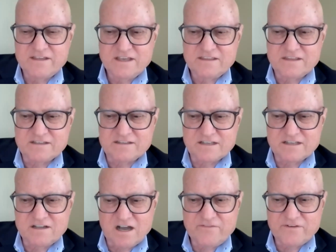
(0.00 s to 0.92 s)
think that
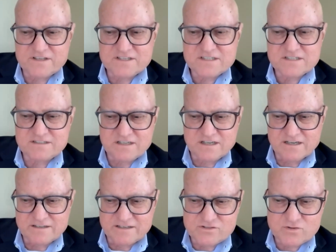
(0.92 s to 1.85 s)
the confidence
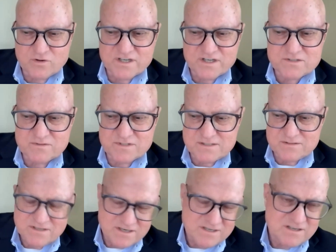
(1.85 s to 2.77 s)
and trust
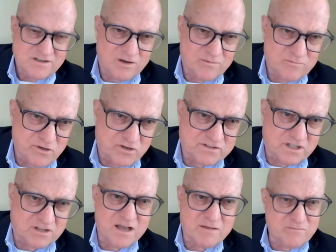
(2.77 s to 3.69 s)
was built
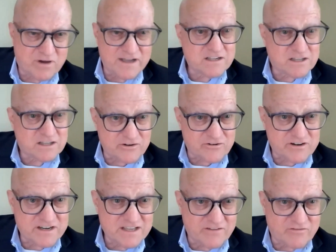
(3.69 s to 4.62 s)
a lot by
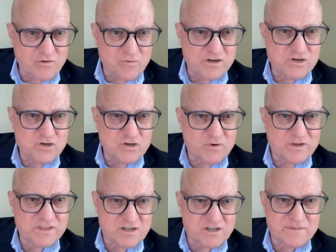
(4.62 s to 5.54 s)
clarity. Everyone knew
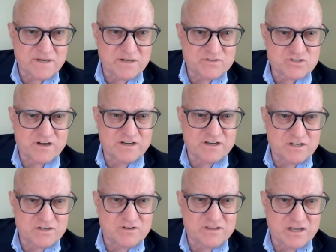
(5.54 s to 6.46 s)
what the company was trying to
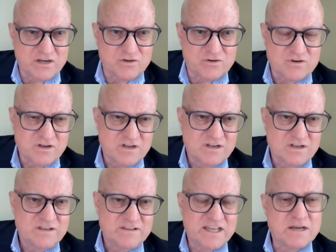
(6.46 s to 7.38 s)
do, and
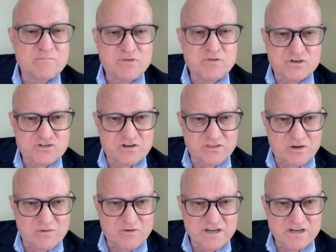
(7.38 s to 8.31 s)
they had a picture in
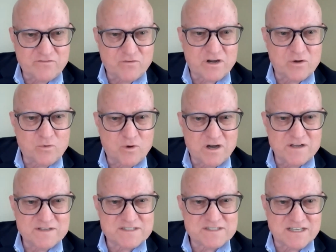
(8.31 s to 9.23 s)
their mind of what it
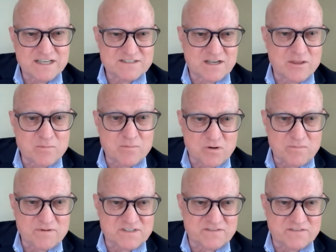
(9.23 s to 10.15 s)
was. They saw the
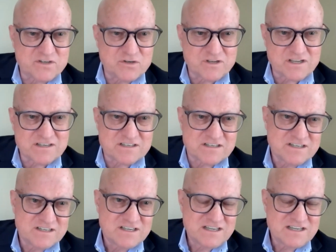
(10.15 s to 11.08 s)
purpose of doing it,
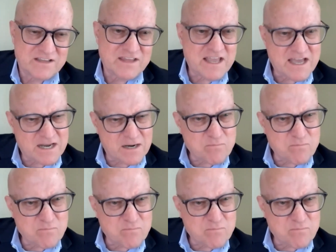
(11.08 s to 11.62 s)
and they had